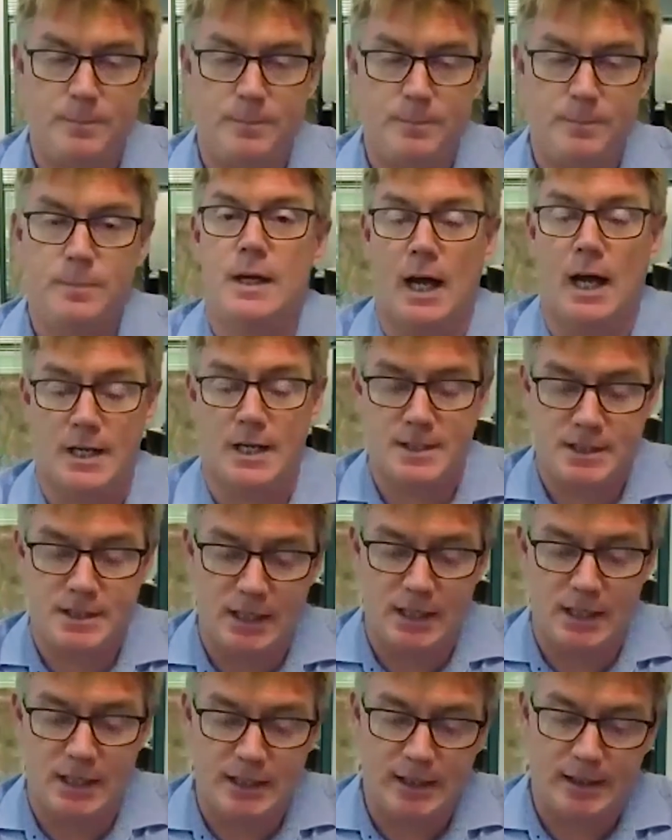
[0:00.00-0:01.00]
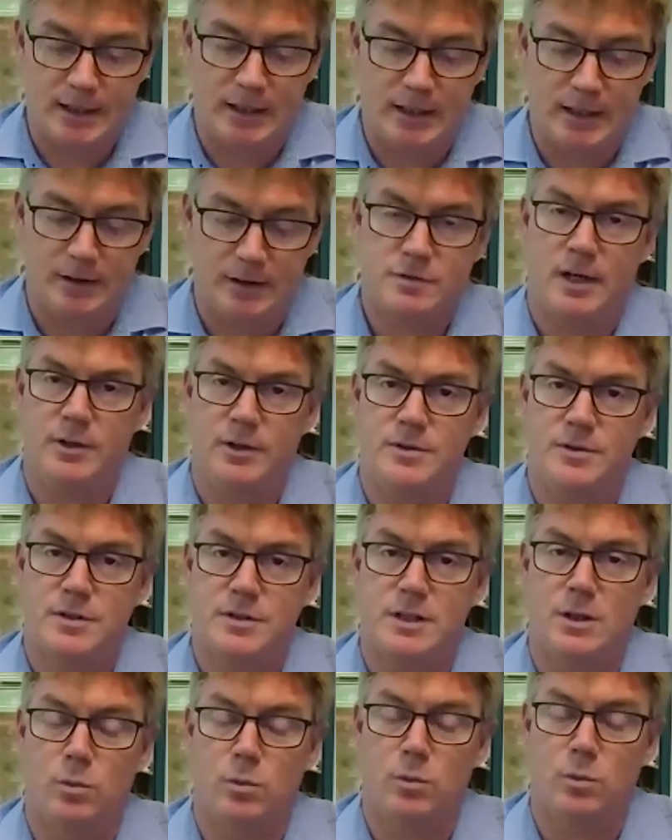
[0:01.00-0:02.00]
and articulating those values
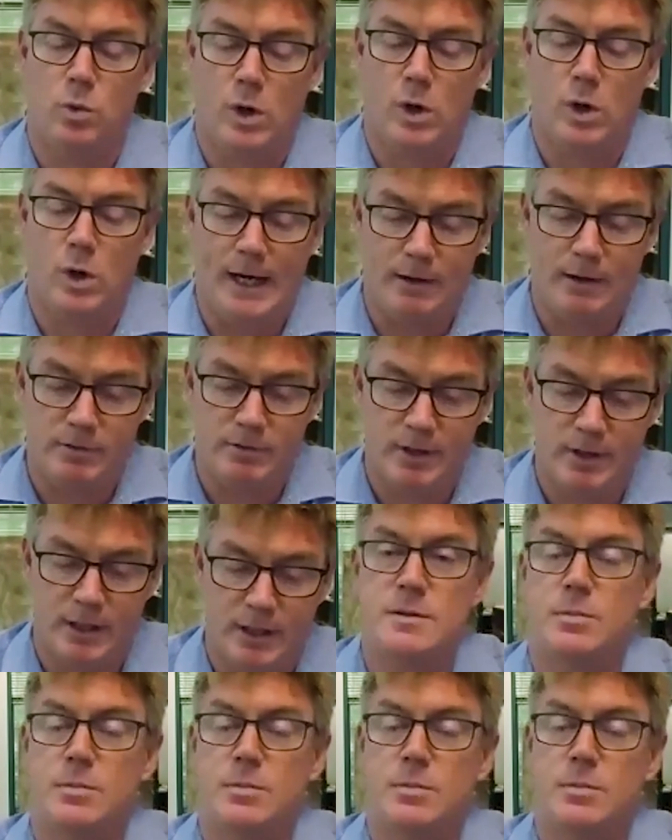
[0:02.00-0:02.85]
in a way recognisable